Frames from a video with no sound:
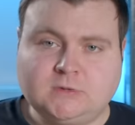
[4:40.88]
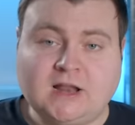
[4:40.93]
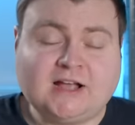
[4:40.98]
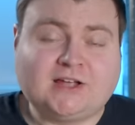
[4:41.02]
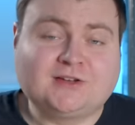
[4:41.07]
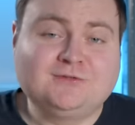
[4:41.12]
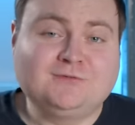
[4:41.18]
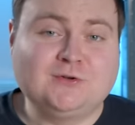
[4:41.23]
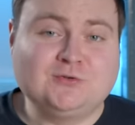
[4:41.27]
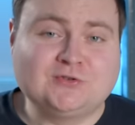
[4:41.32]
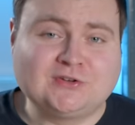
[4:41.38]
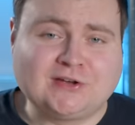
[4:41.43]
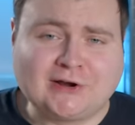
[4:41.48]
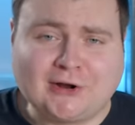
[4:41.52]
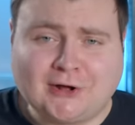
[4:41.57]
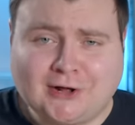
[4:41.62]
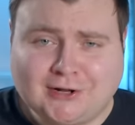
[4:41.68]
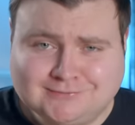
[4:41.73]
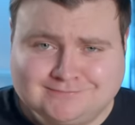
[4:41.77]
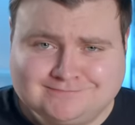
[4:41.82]
Not confusing at
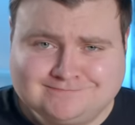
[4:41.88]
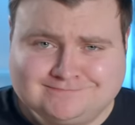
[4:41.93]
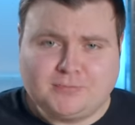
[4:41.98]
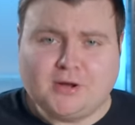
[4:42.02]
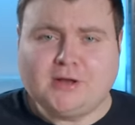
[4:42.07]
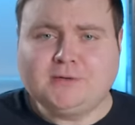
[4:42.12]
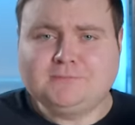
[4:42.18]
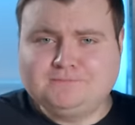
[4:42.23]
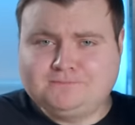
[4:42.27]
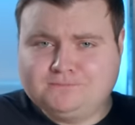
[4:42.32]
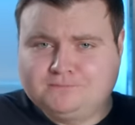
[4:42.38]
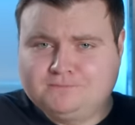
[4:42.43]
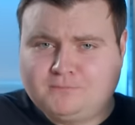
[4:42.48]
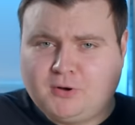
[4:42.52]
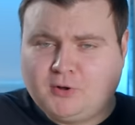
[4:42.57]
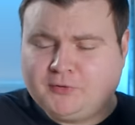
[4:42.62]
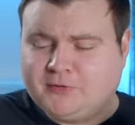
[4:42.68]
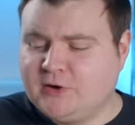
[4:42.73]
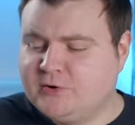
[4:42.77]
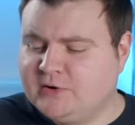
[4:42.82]
all. But
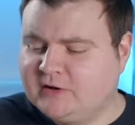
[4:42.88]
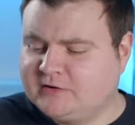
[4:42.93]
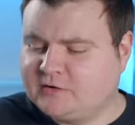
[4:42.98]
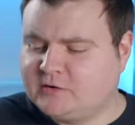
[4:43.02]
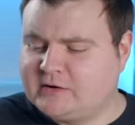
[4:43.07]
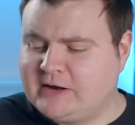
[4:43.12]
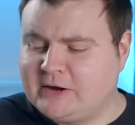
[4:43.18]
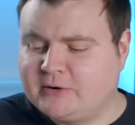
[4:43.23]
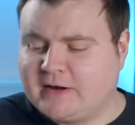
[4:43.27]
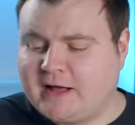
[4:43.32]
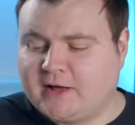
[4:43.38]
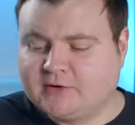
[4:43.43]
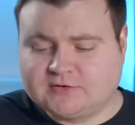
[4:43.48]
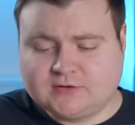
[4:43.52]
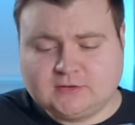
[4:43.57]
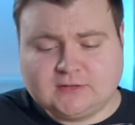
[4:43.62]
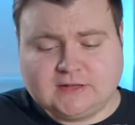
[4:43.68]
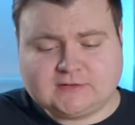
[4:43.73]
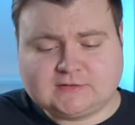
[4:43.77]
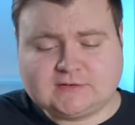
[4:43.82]
both units are here now,
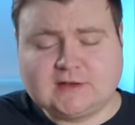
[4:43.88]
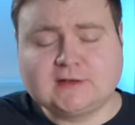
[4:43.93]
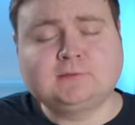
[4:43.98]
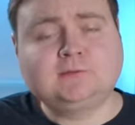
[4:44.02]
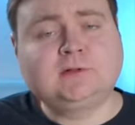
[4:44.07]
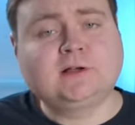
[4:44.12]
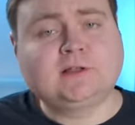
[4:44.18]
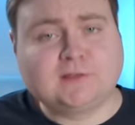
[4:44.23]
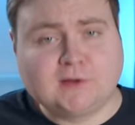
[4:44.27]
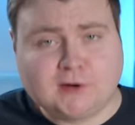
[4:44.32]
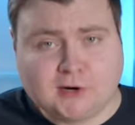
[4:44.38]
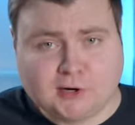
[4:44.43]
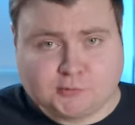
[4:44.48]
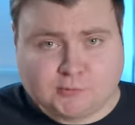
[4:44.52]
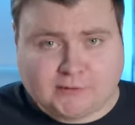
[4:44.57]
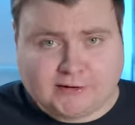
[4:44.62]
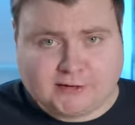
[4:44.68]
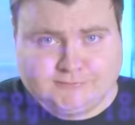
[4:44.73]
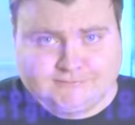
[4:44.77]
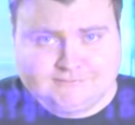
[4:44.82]
so let's take a look at the
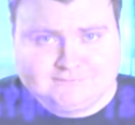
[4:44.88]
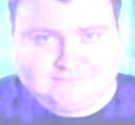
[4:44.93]
hardware.